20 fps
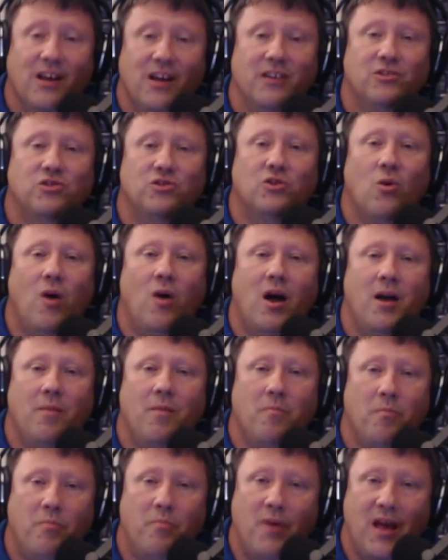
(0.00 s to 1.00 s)
And so I
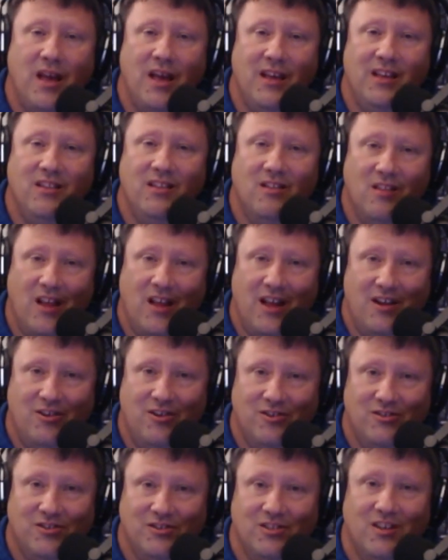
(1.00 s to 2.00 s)
am begging the
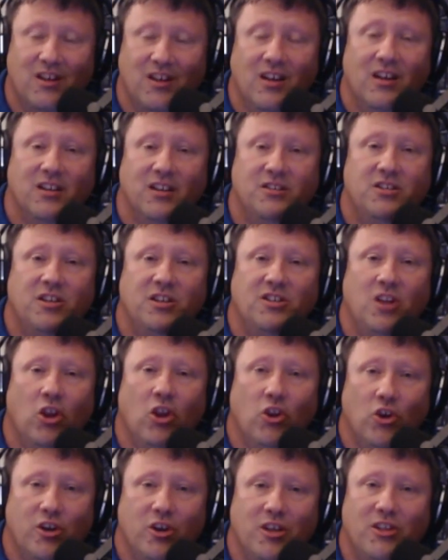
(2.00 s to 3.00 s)
Lakers to
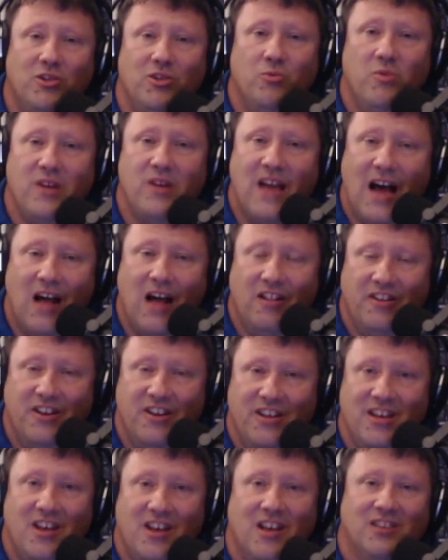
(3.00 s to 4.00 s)
look at the
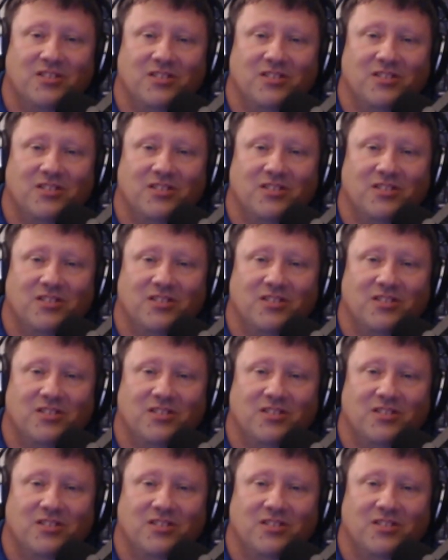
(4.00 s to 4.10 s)
reality.